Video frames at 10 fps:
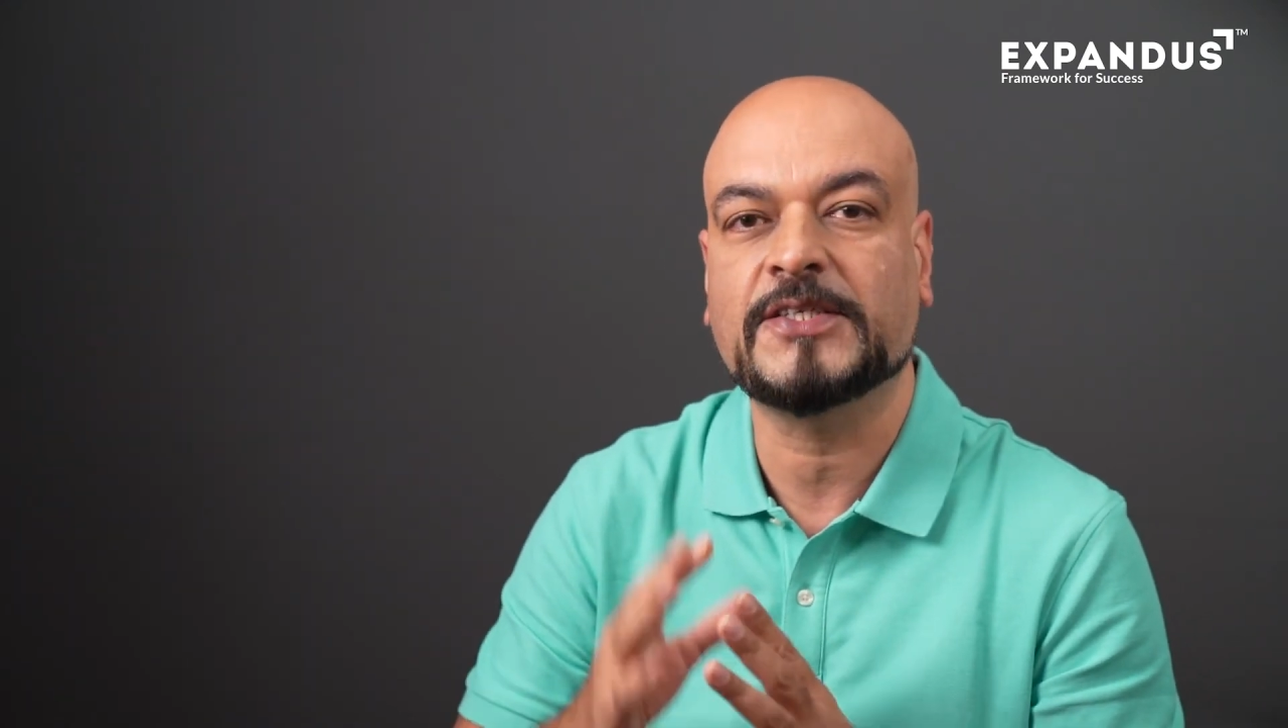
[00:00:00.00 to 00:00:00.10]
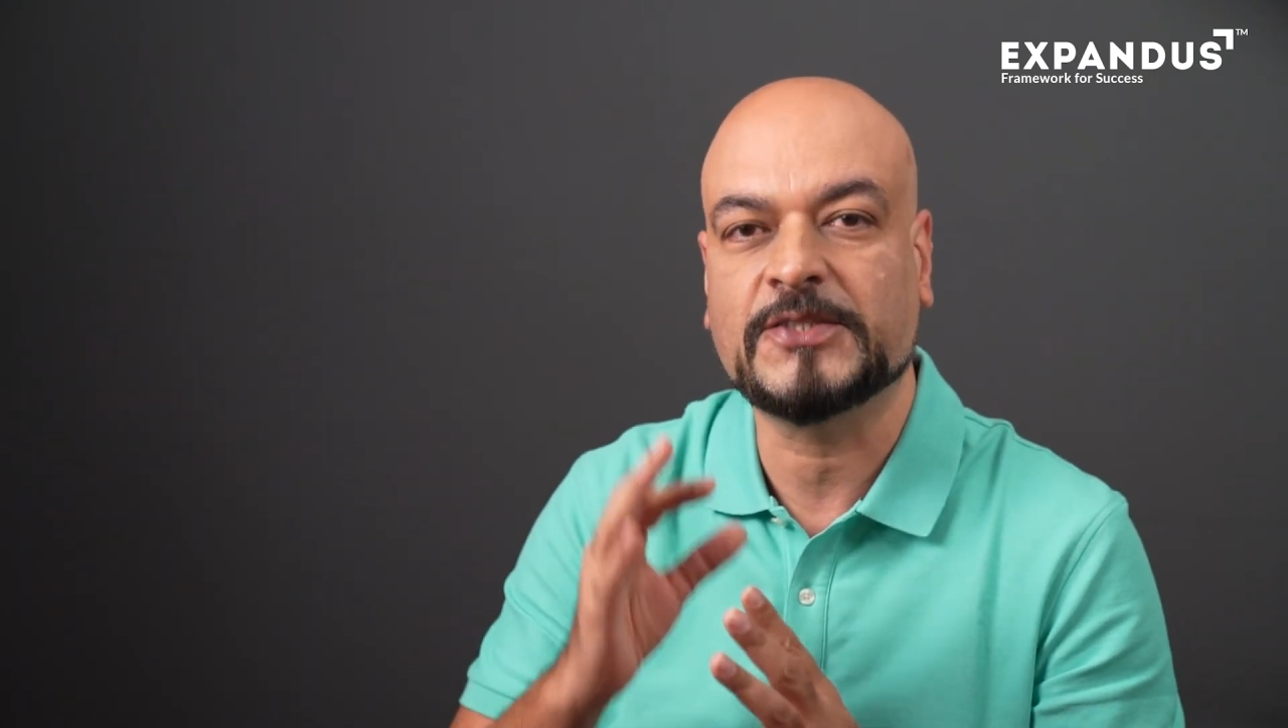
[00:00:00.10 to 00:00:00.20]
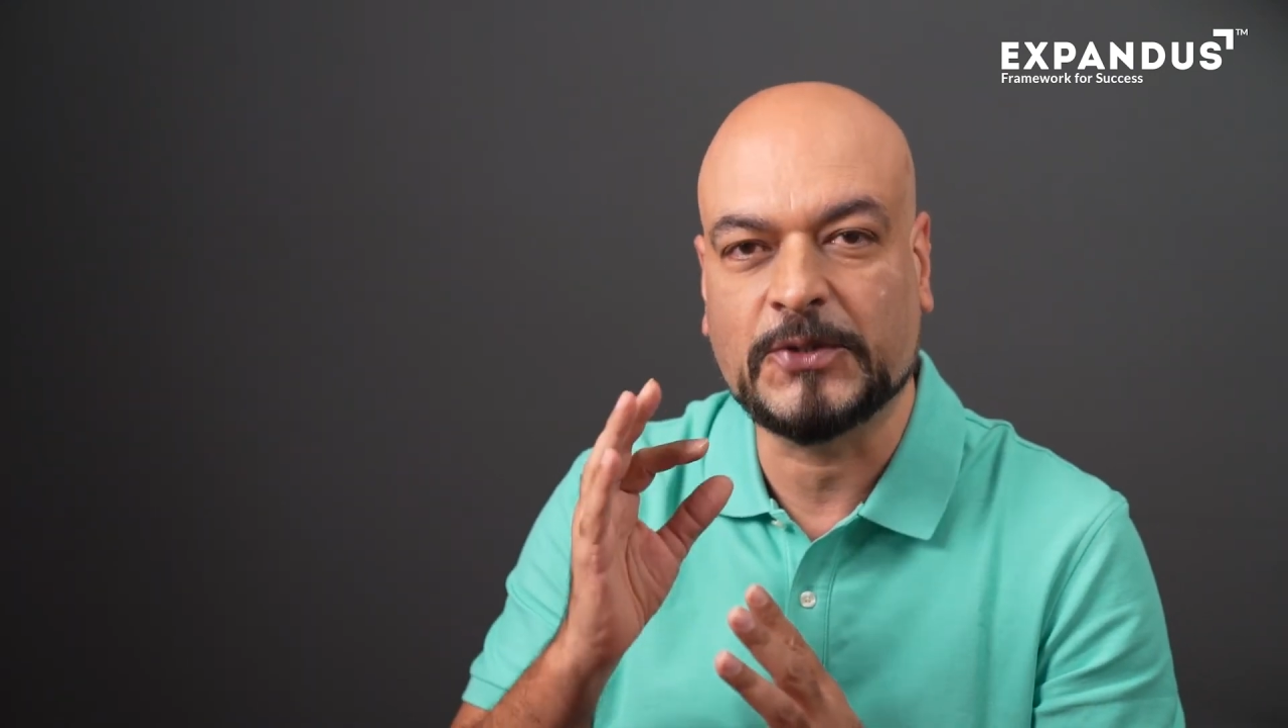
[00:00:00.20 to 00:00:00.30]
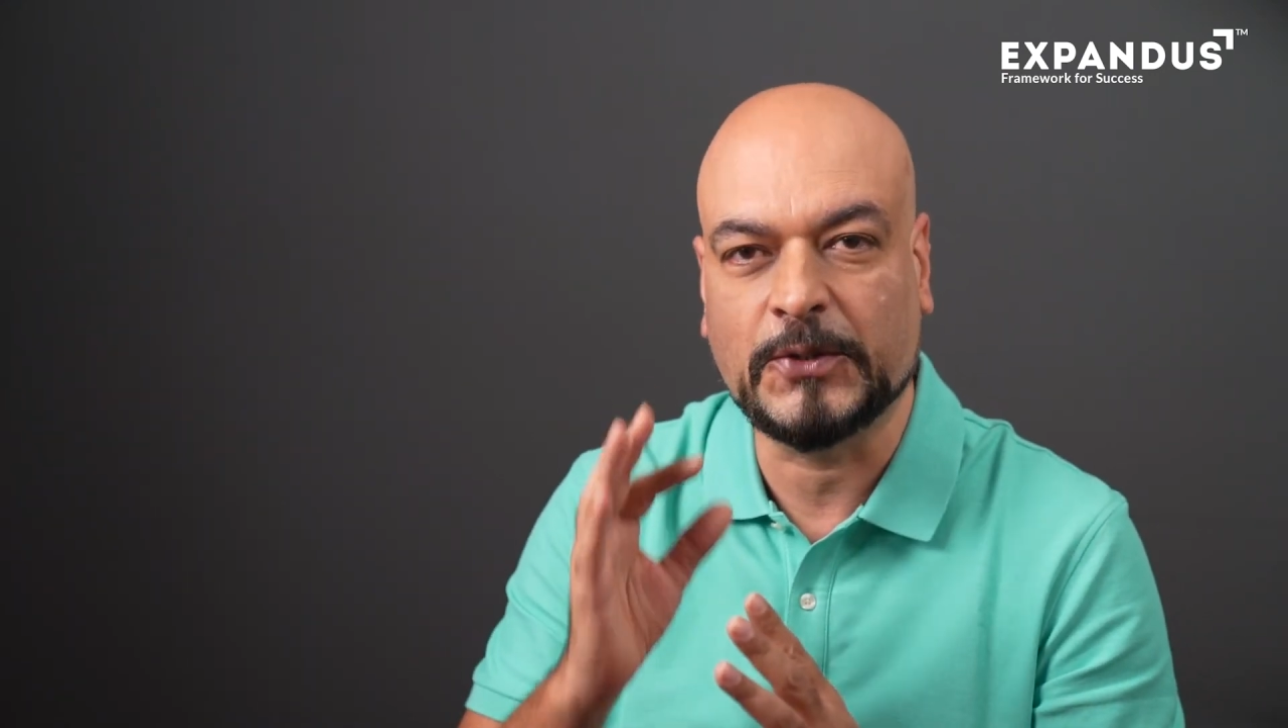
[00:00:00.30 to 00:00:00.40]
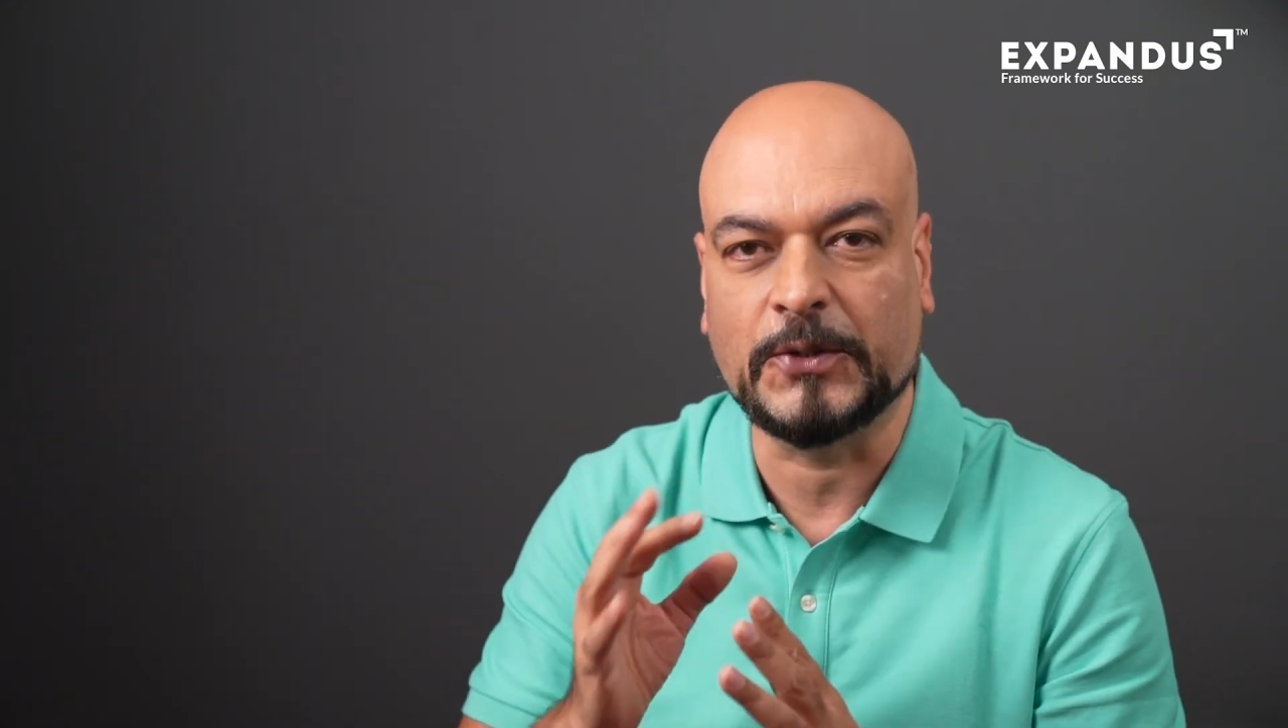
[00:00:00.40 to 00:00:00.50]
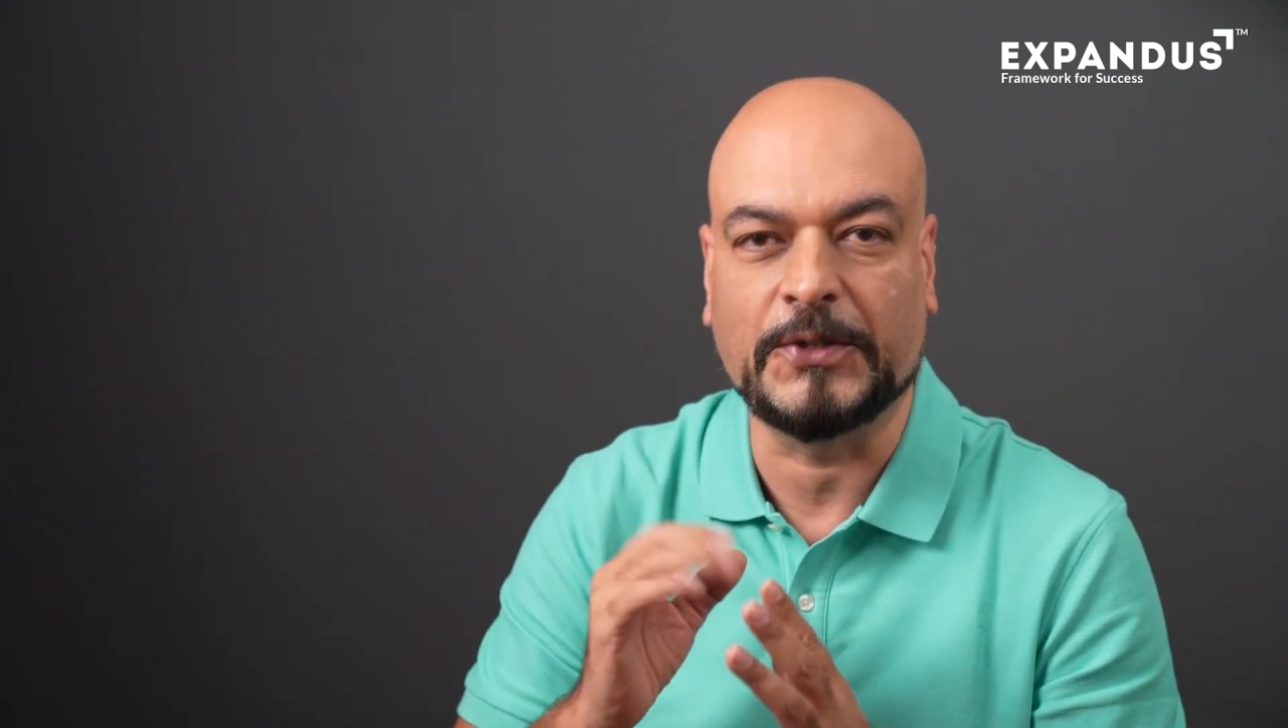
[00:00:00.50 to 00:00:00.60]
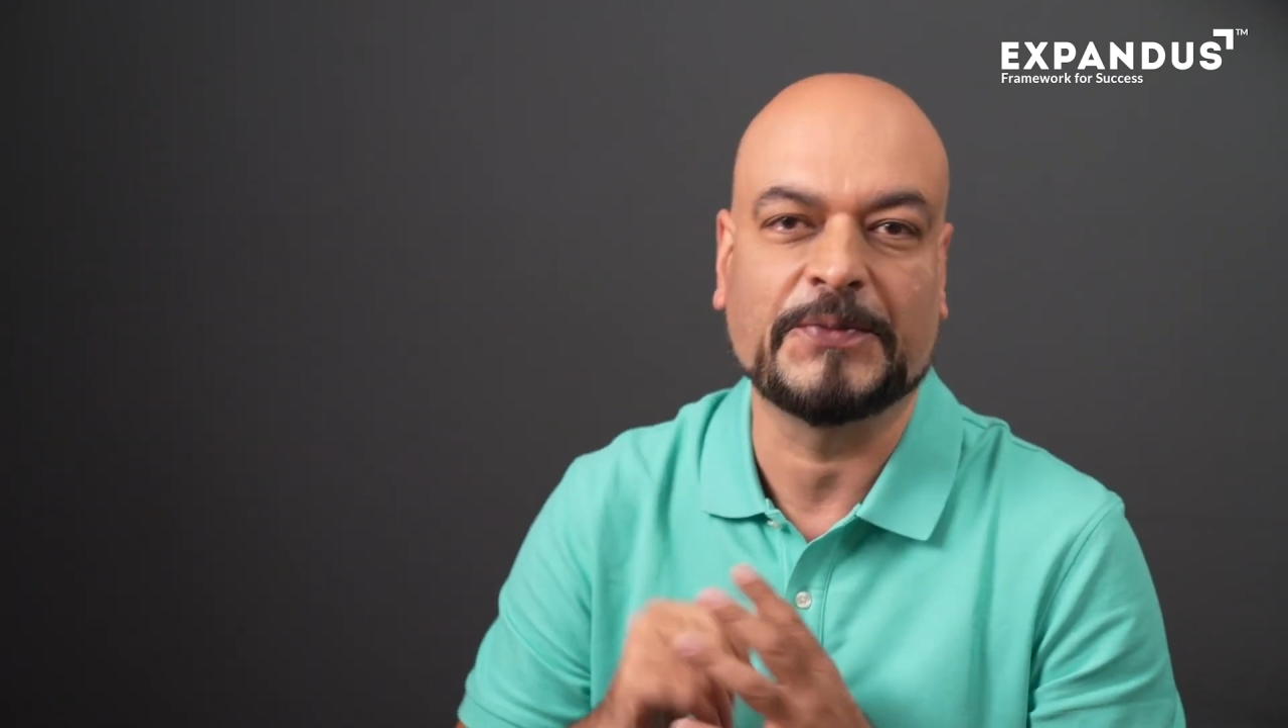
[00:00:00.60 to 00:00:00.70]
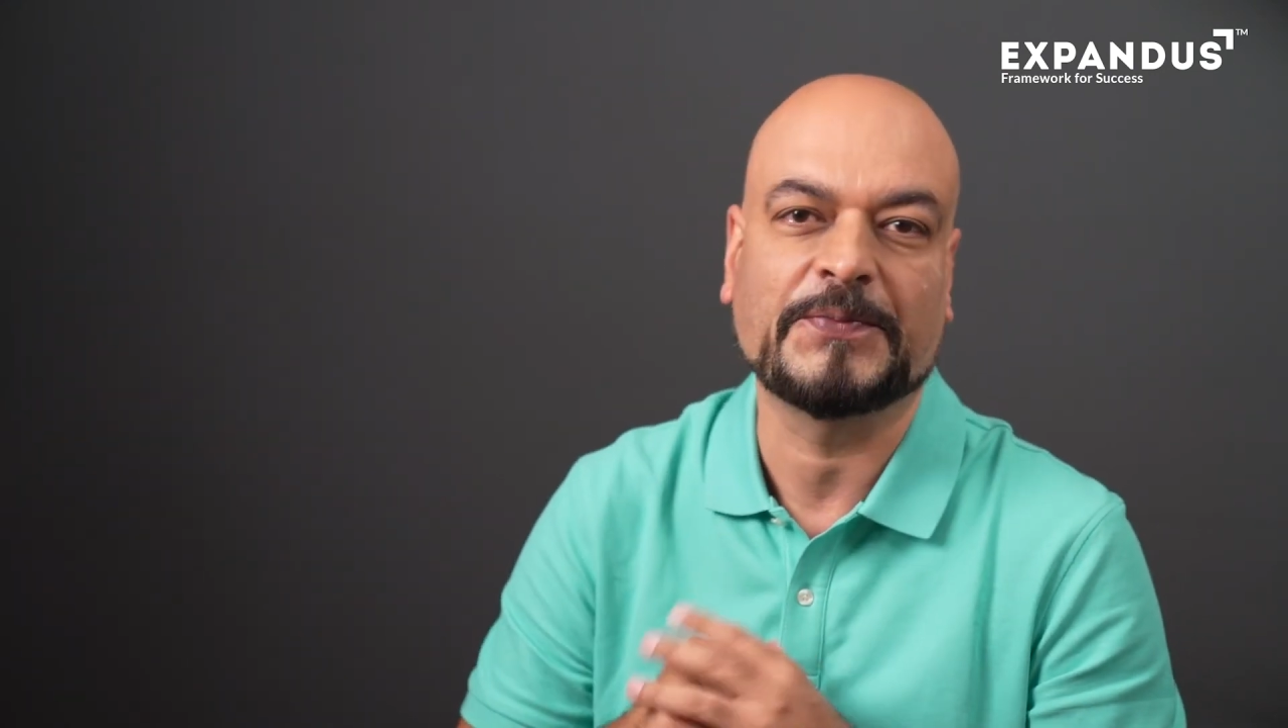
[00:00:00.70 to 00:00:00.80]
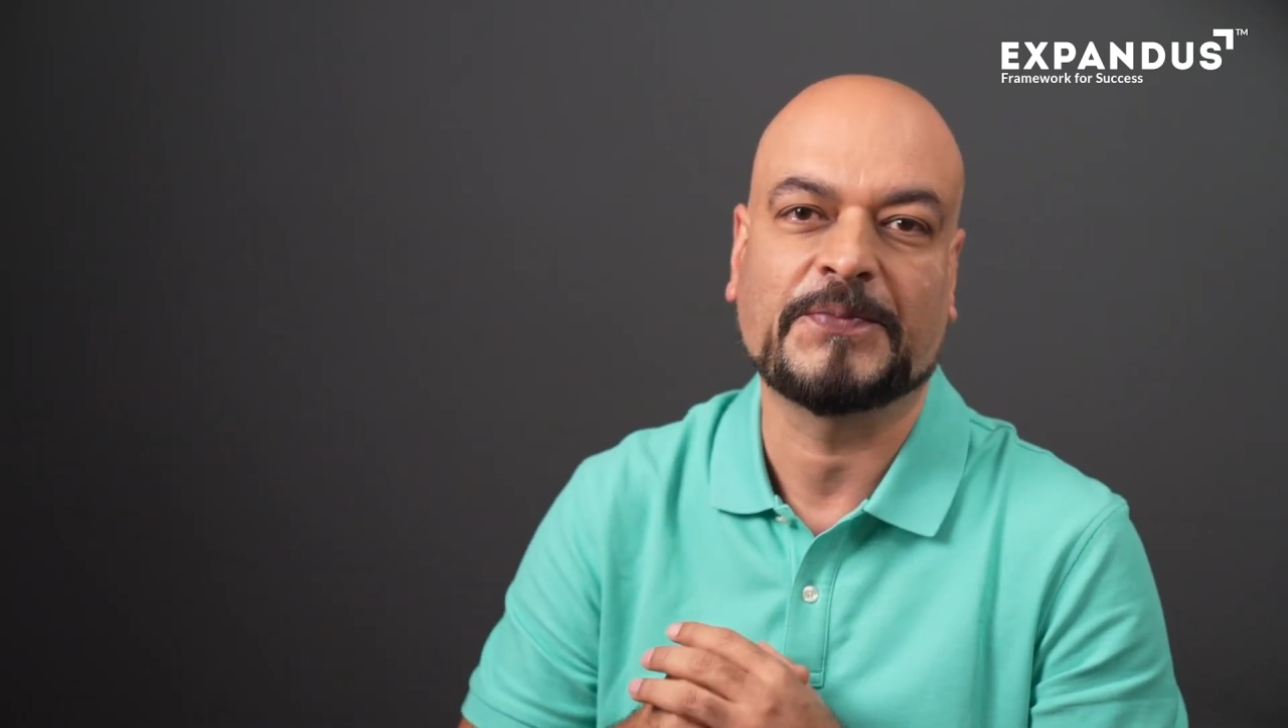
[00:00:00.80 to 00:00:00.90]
is good.